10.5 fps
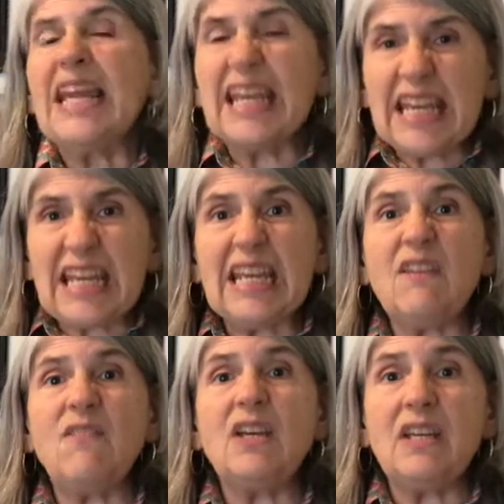
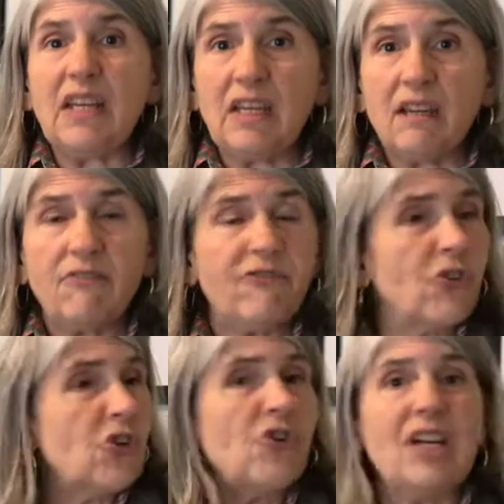Even if for
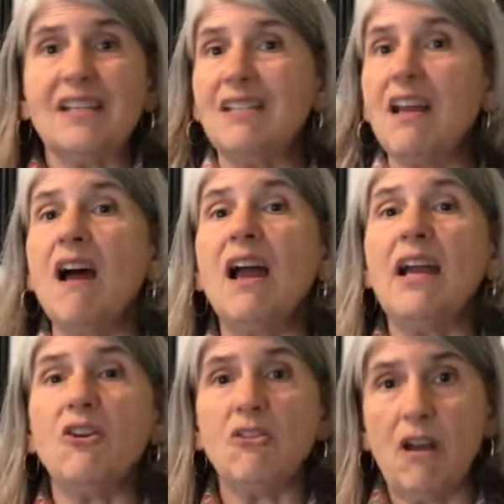your
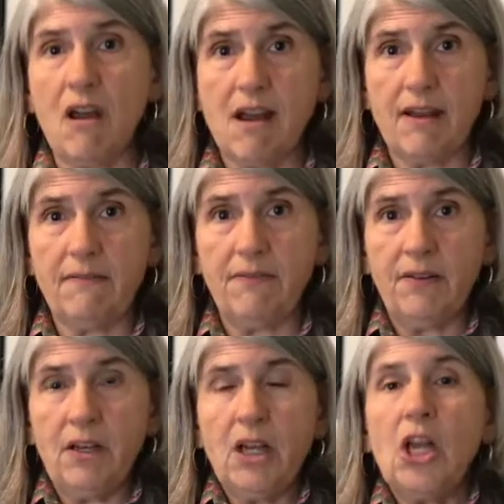entire life
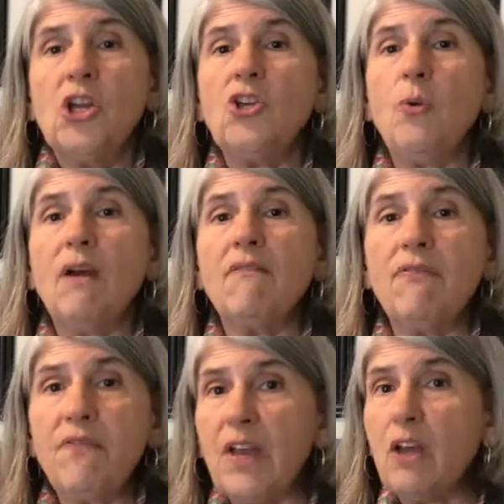you have
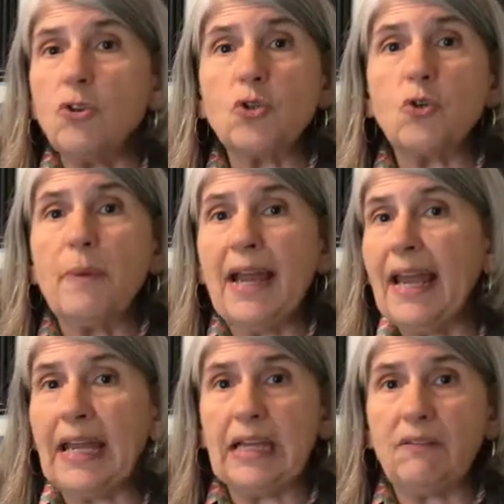felt or
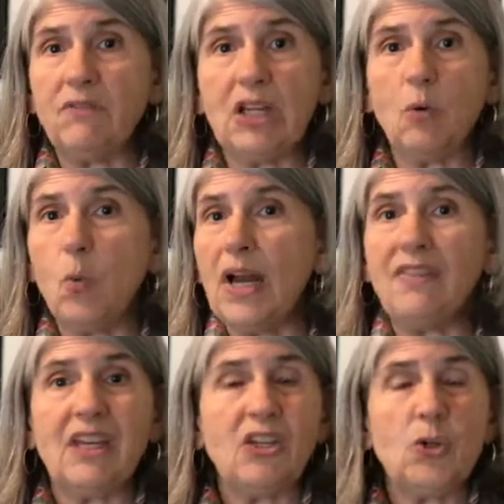behaved in a way
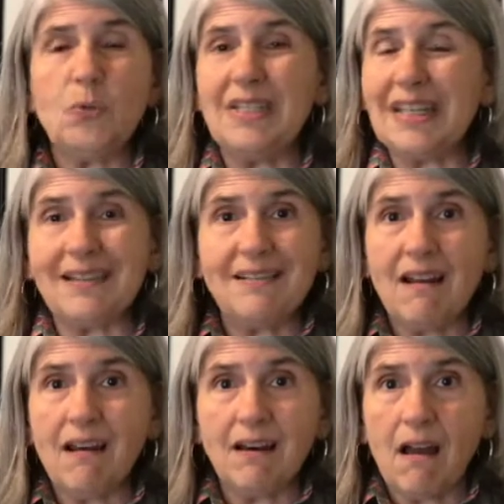that you did
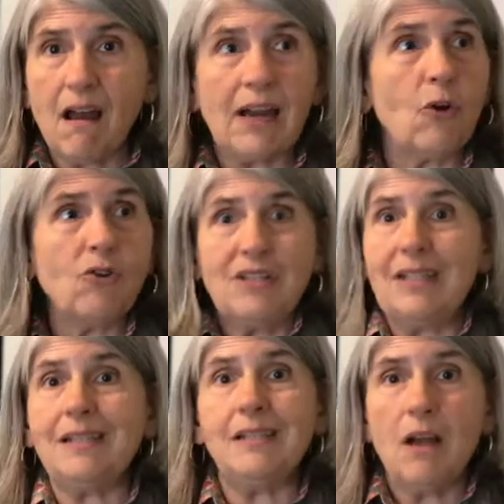not like or
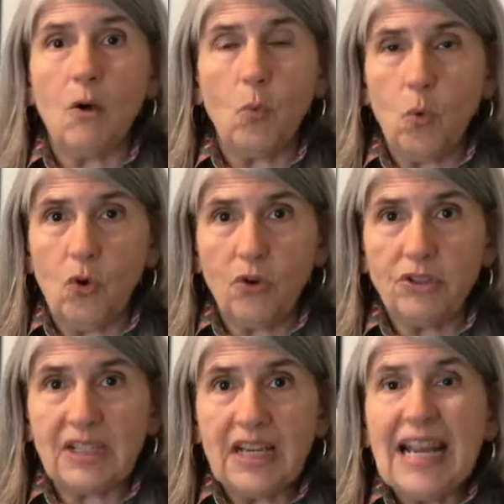did not
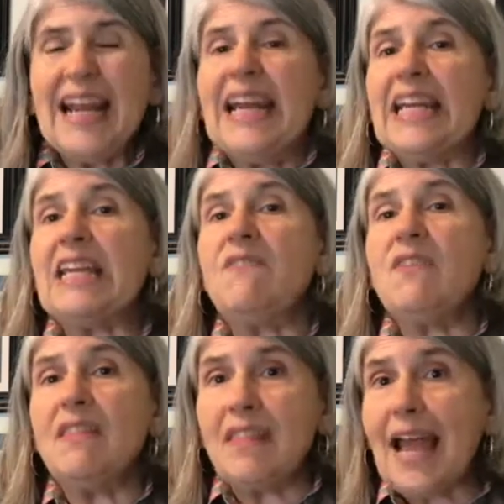want,
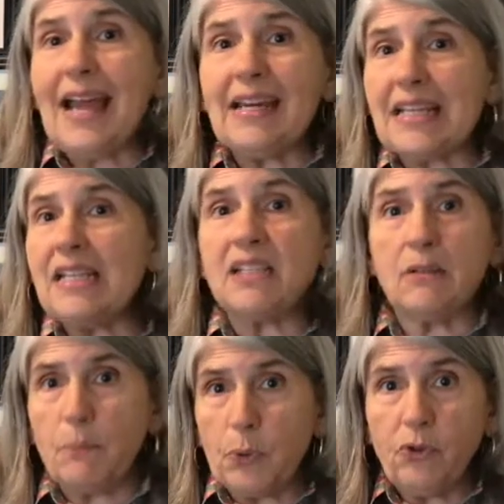even that
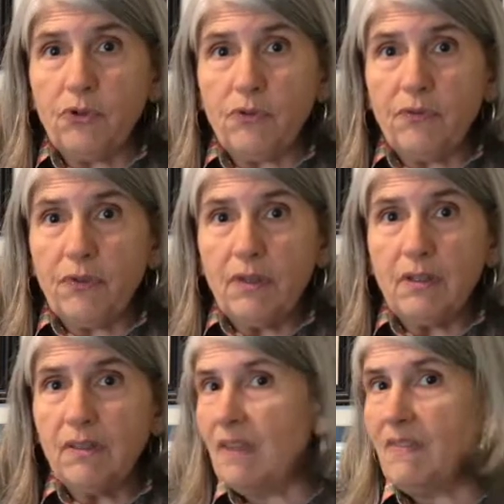isn't proof
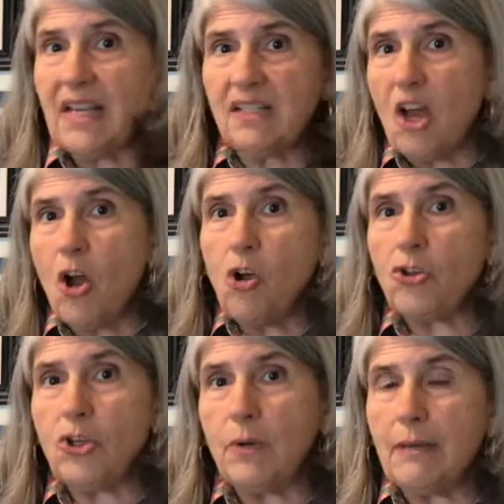that that's all
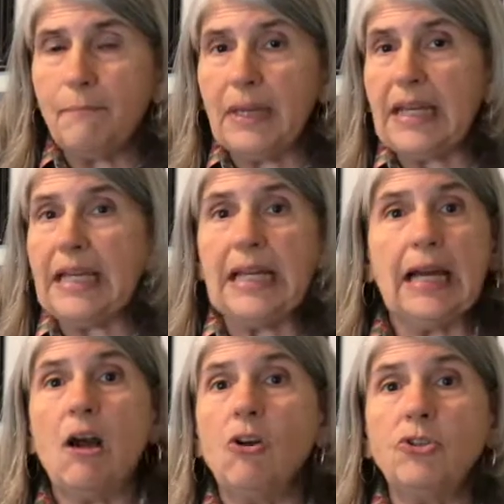you can be
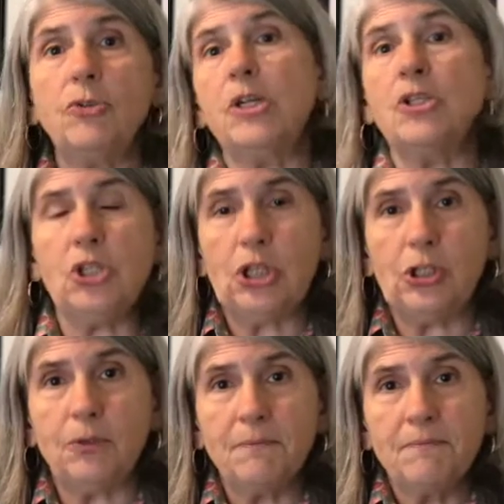and all you can do.